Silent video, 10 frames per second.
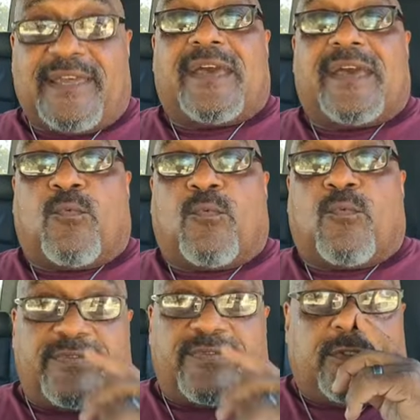what
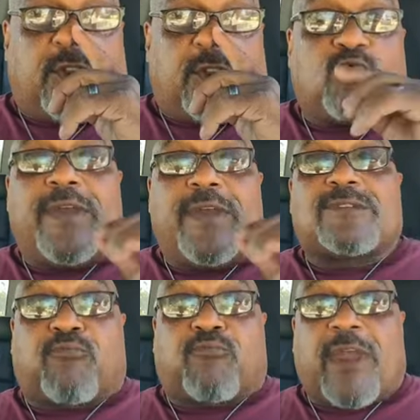the reason we
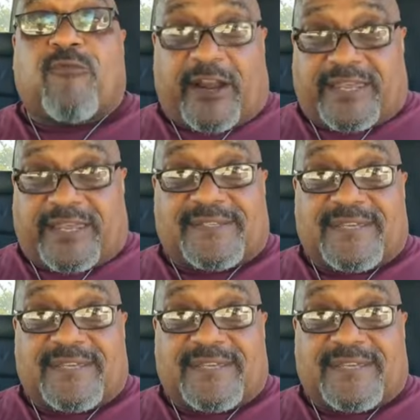pray for our kids,